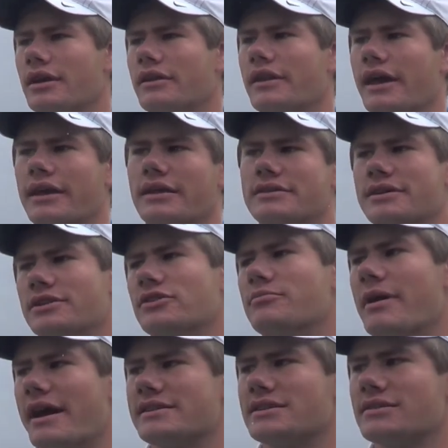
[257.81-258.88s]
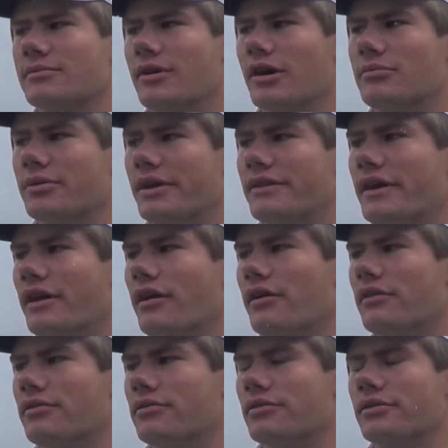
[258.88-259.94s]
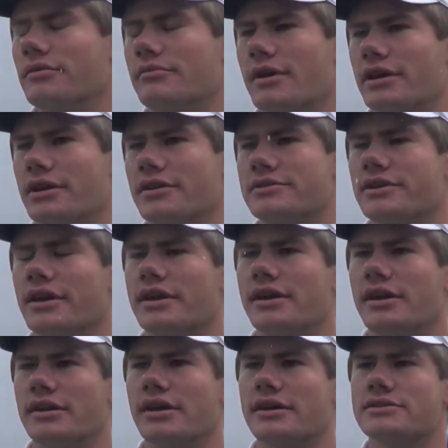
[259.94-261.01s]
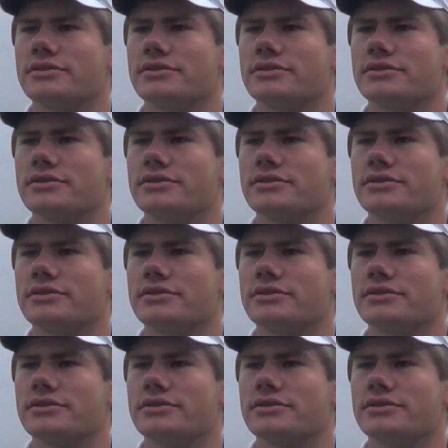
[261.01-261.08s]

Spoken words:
And then I continued basketball. I played that all through my years in high